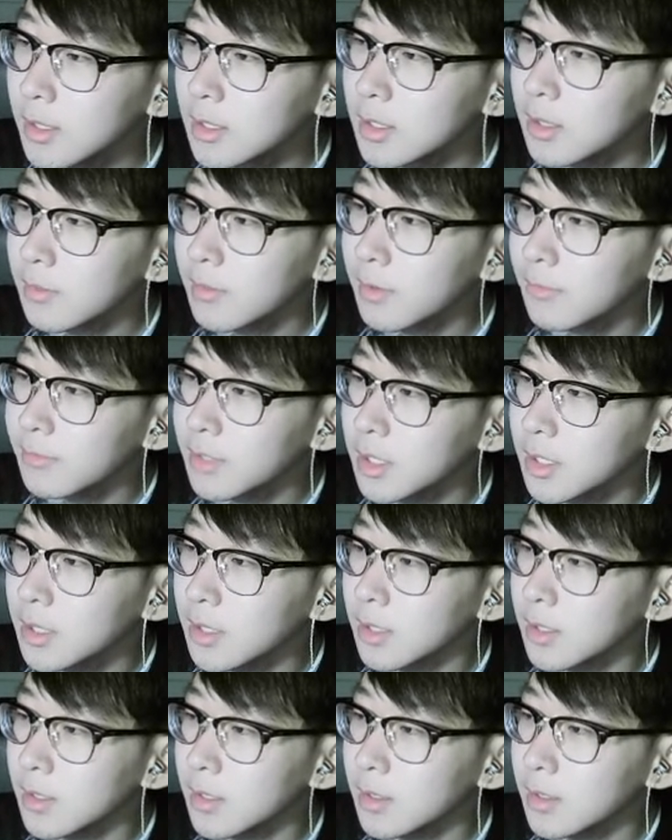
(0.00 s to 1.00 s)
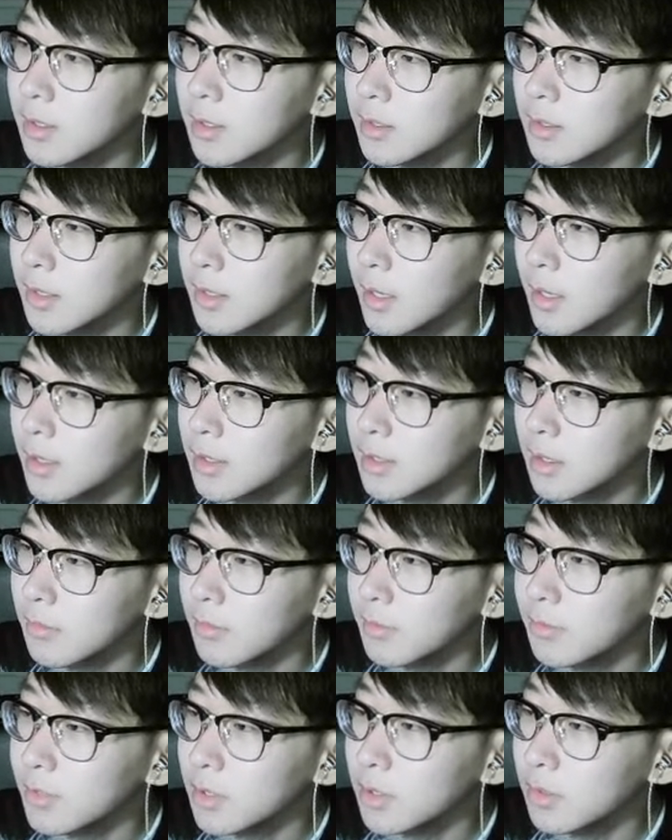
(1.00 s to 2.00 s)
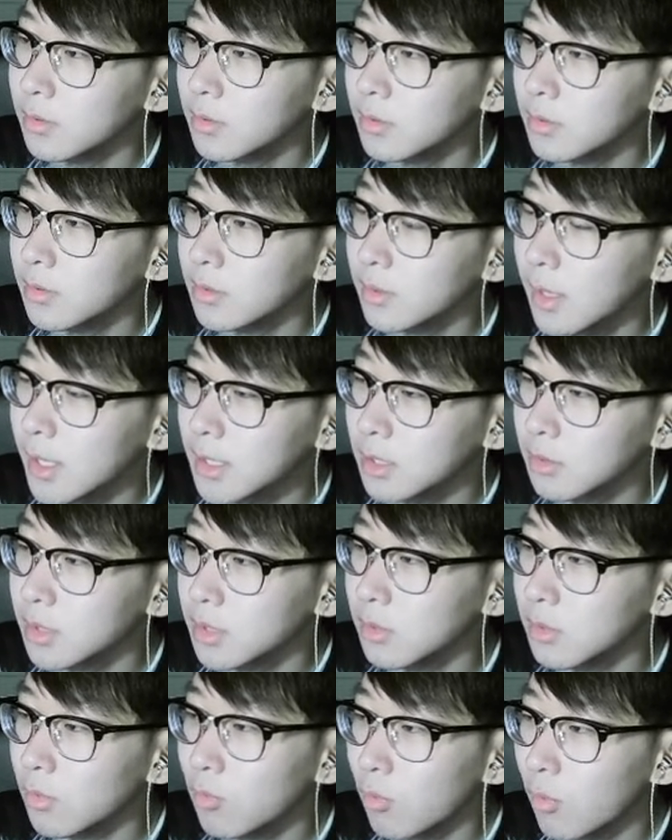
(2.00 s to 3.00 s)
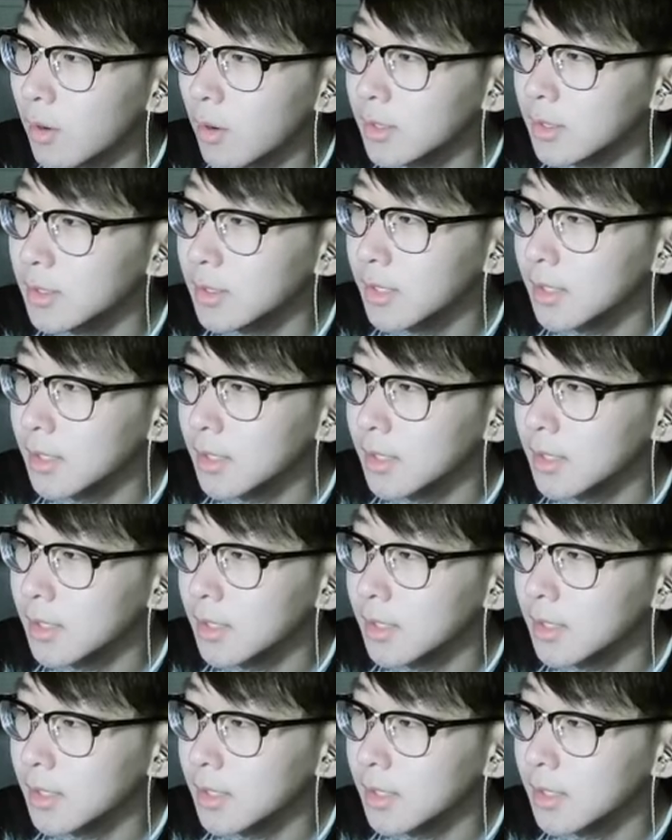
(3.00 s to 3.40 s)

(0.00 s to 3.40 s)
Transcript: Sum of two SOT1